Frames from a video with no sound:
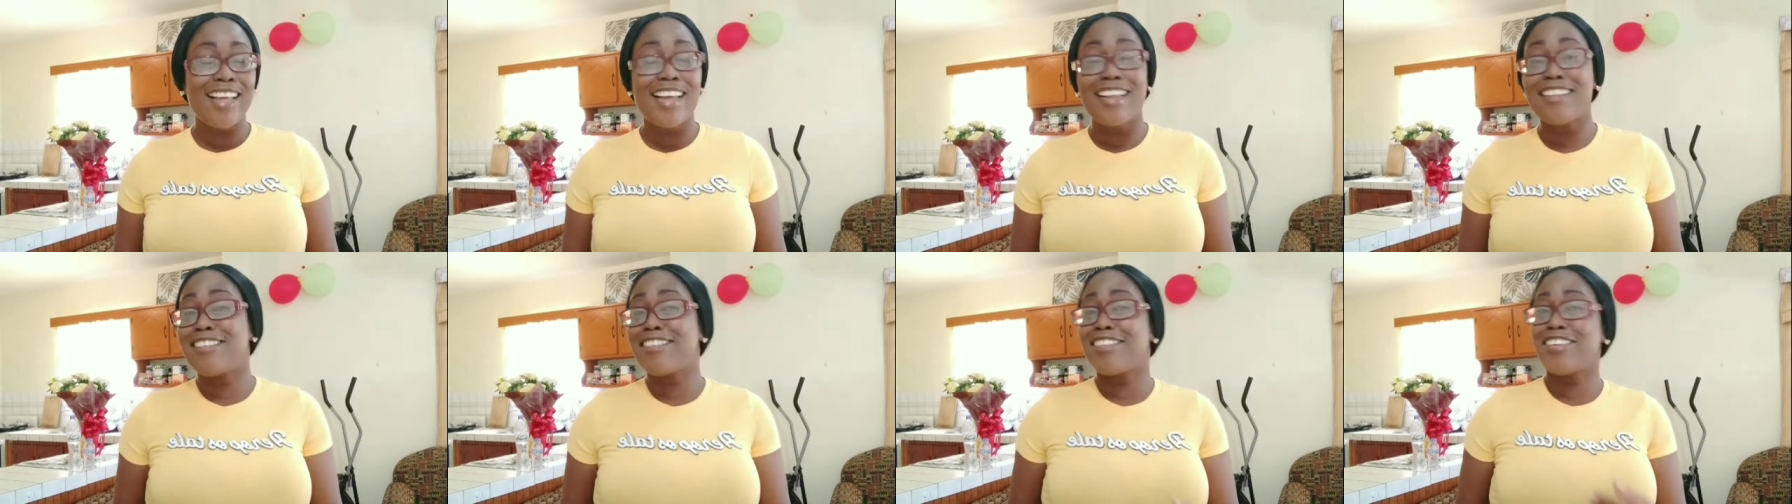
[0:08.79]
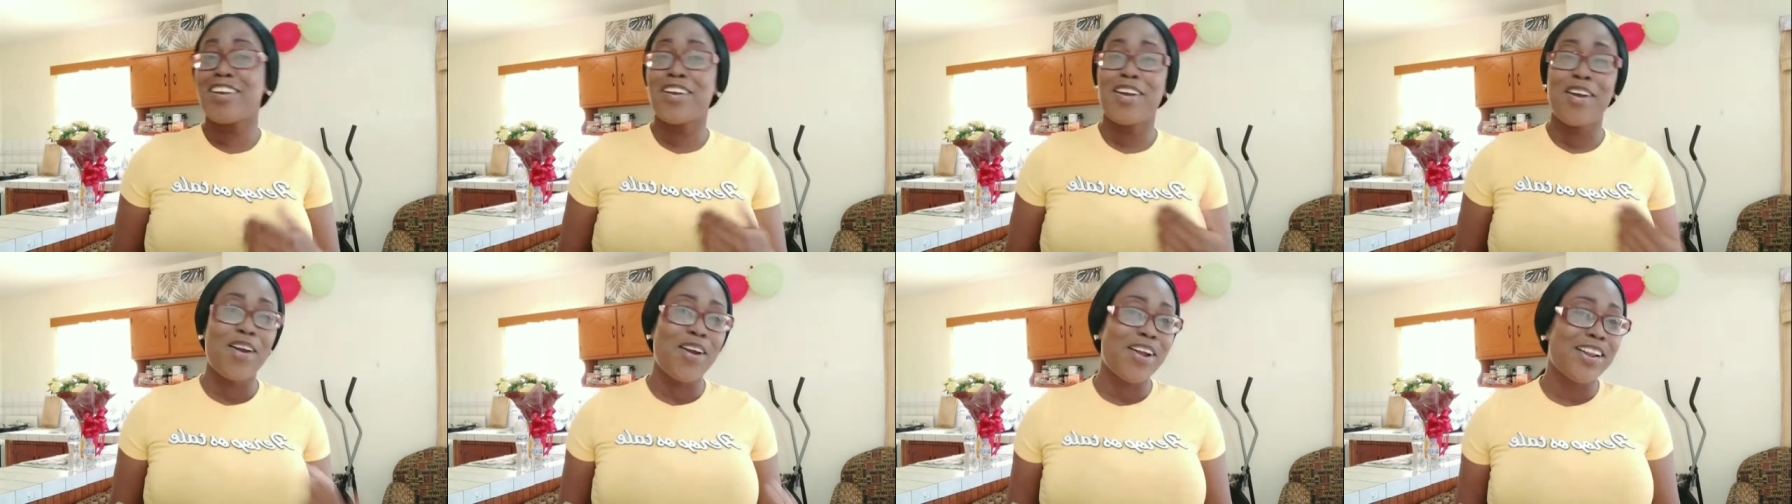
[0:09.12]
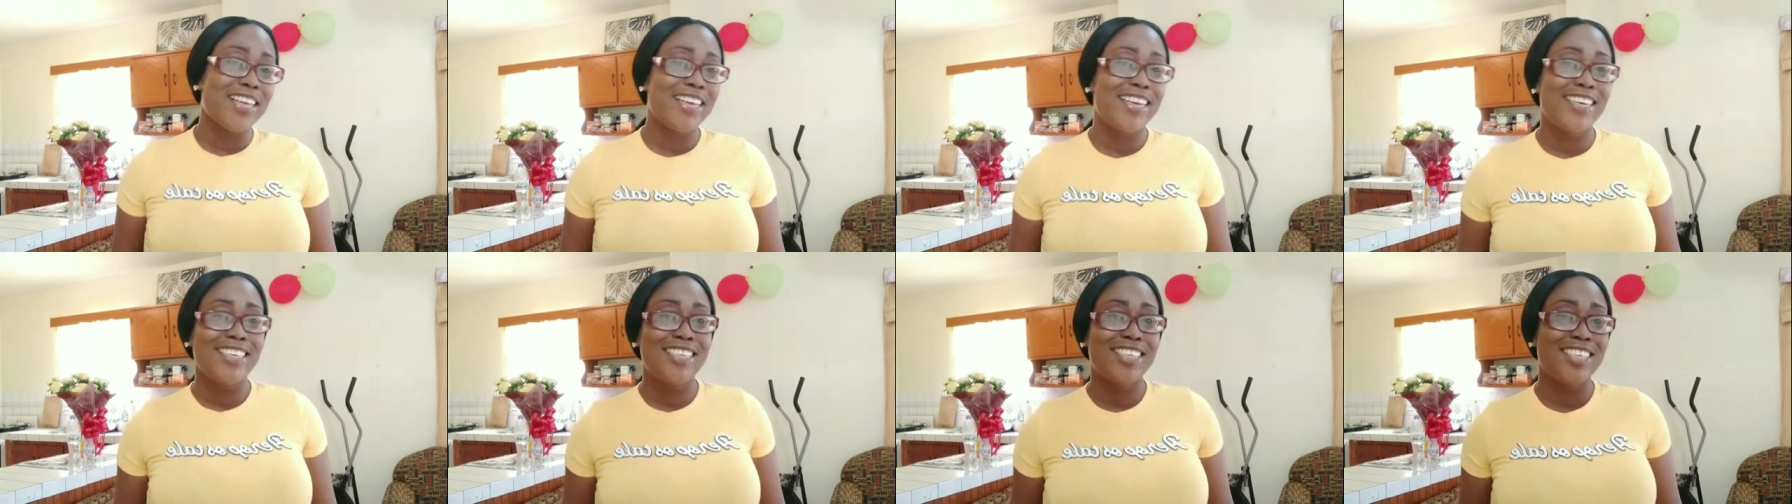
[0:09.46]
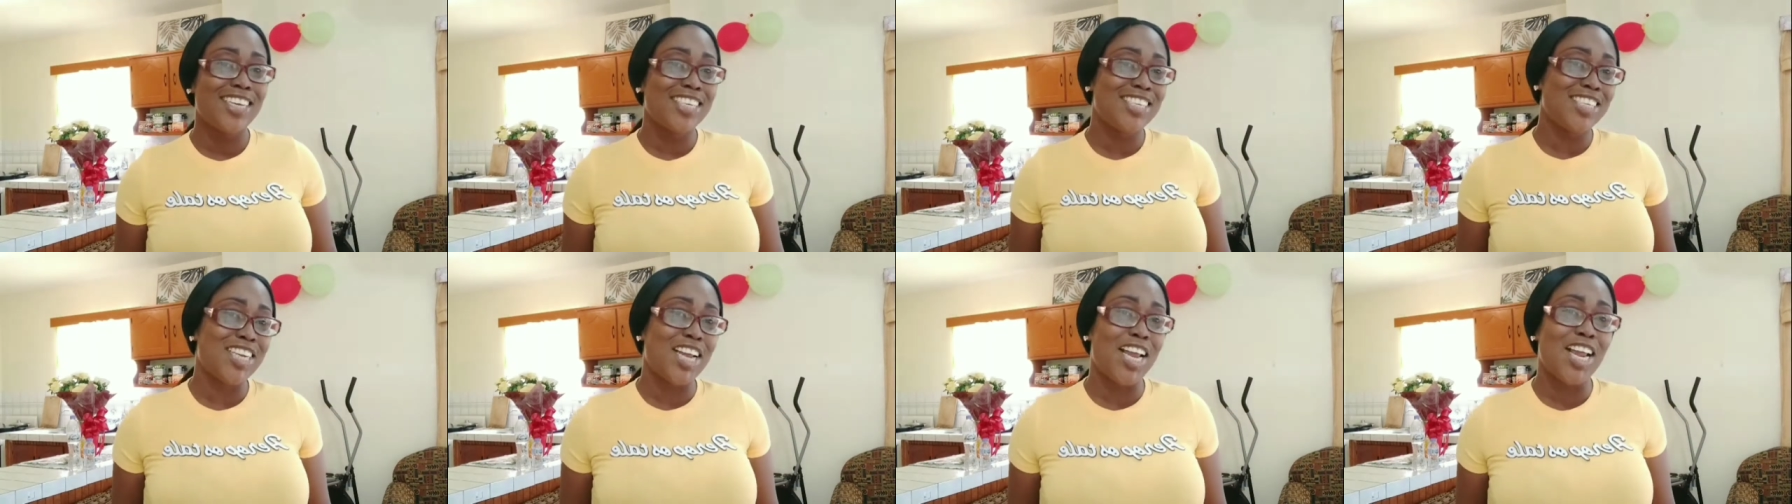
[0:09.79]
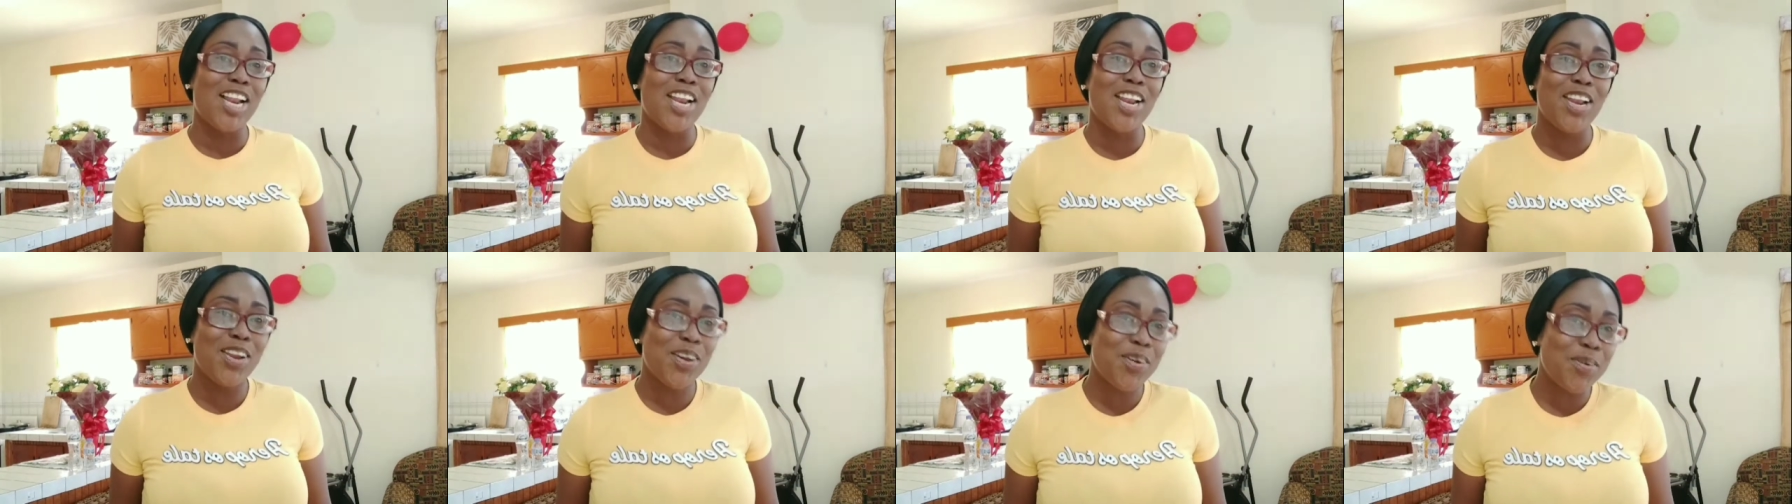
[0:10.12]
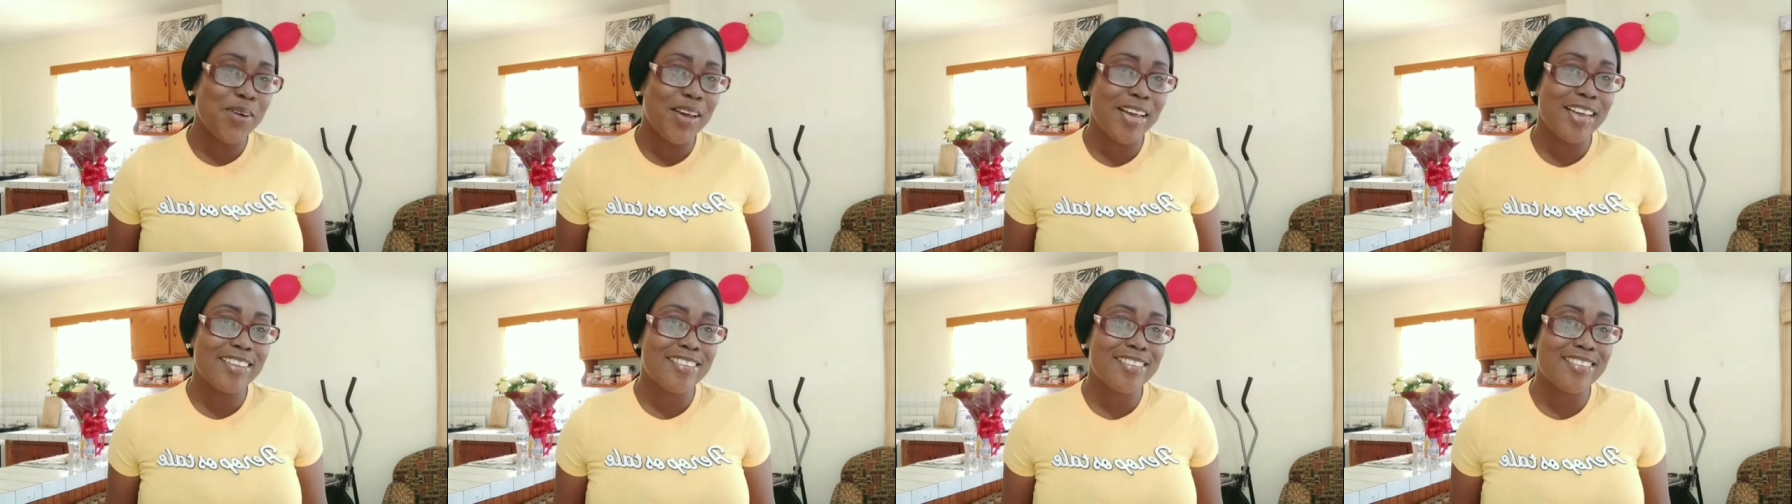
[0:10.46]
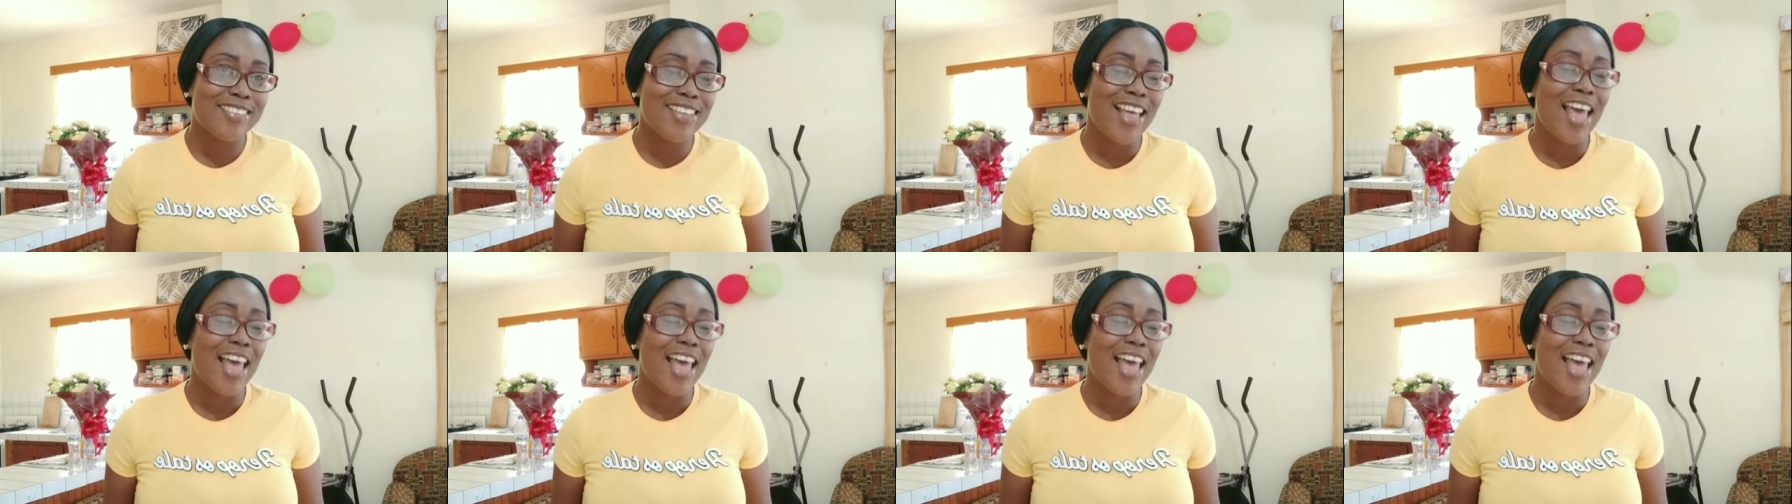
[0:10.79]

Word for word: it's your girl keisha j lewis